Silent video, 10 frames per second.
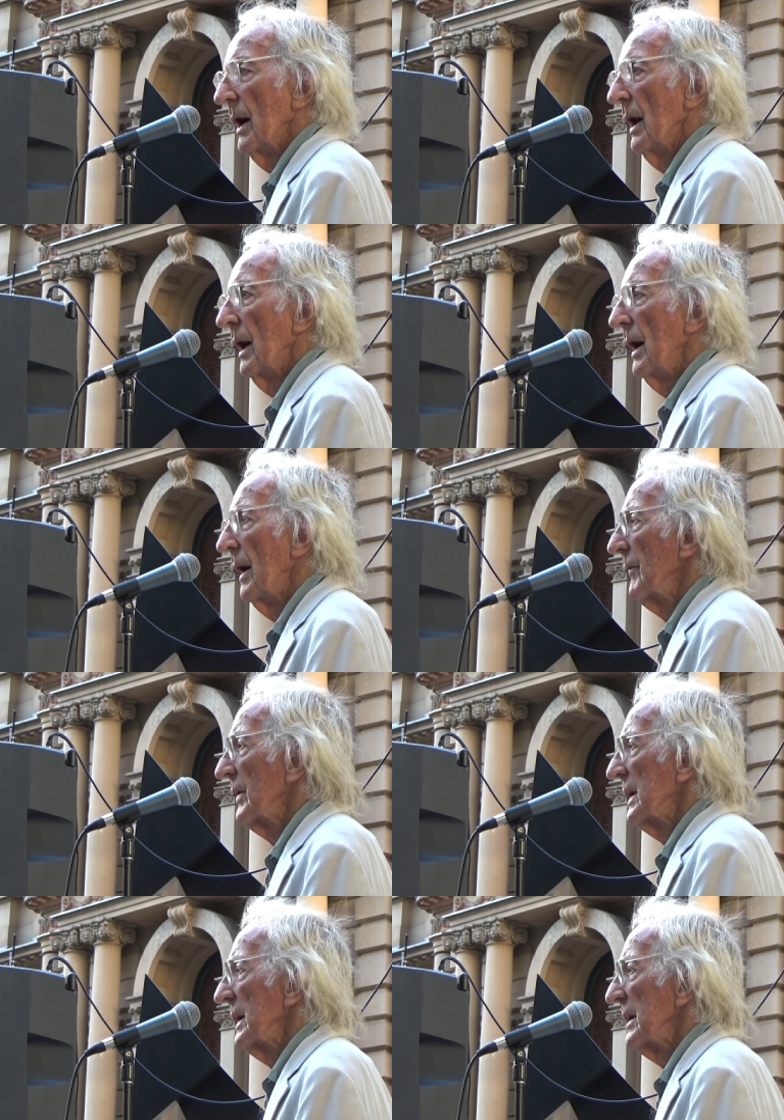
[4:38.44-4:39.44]
Uh,
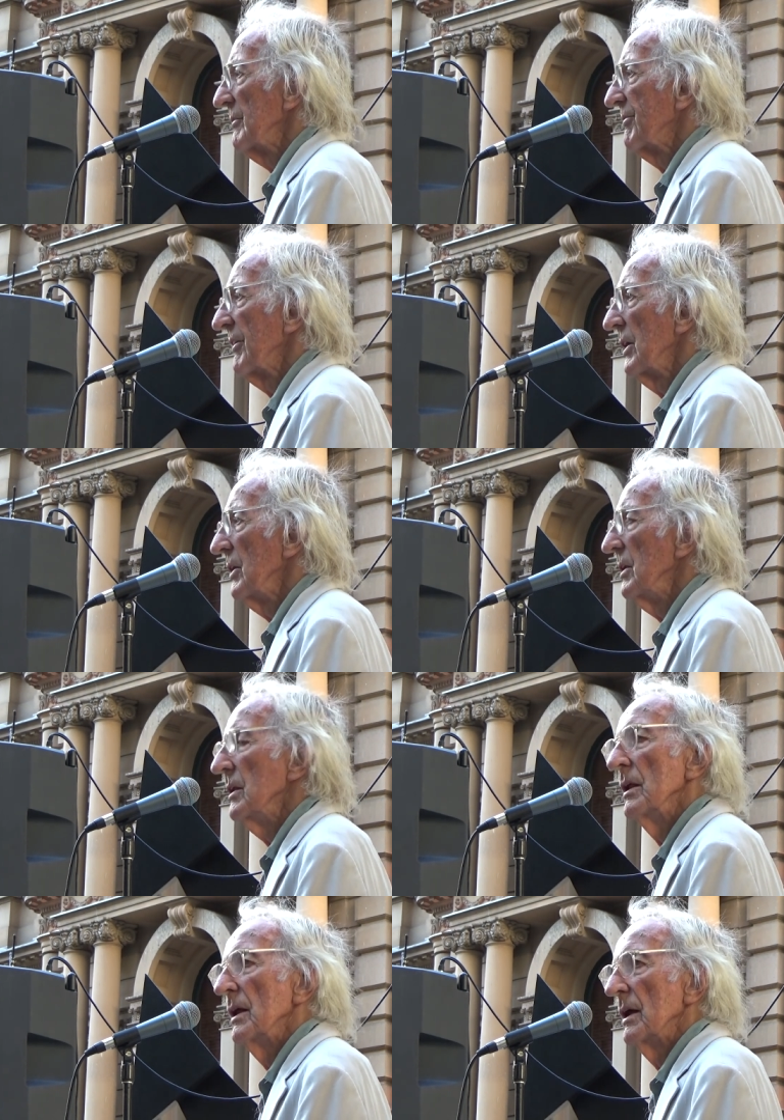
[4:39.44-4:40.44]
he
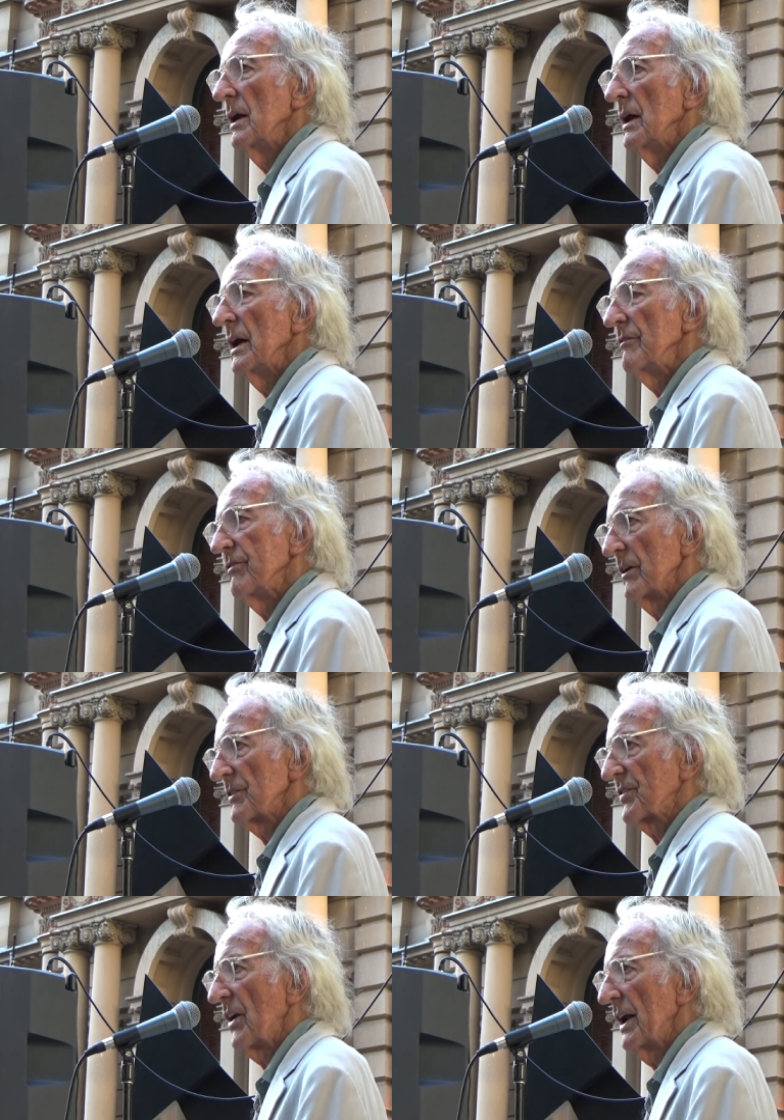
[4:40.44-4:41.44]
fell, he
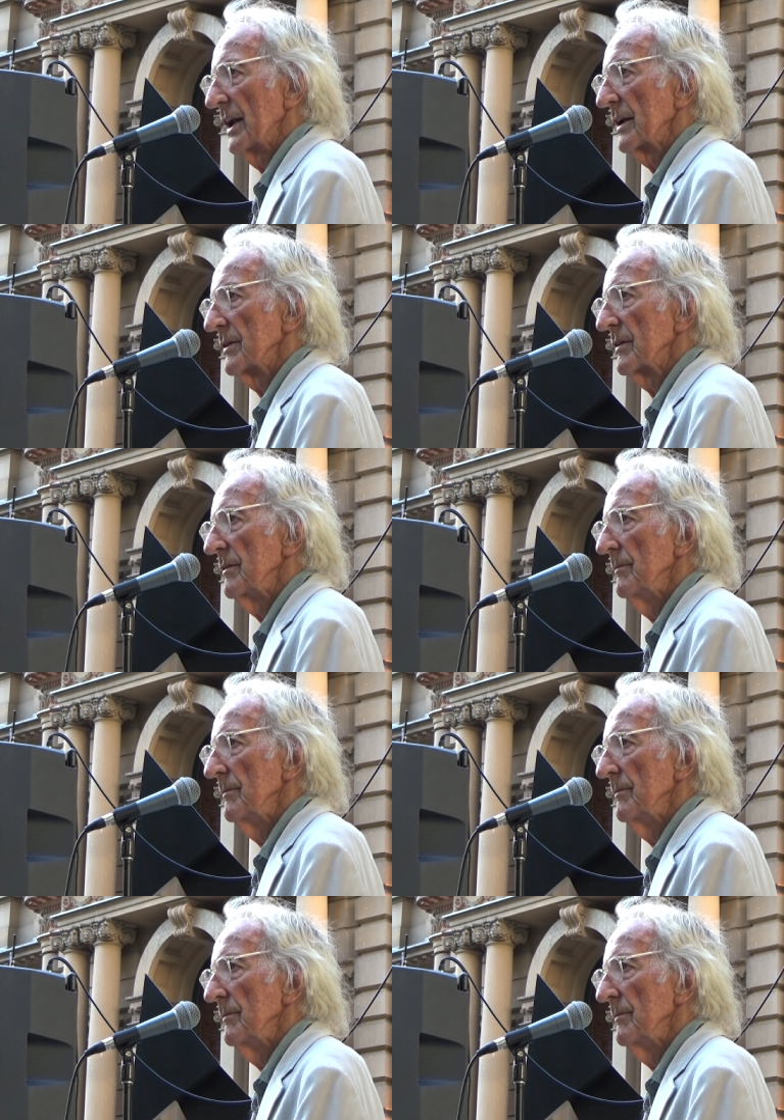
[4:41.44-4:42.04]
fell silent.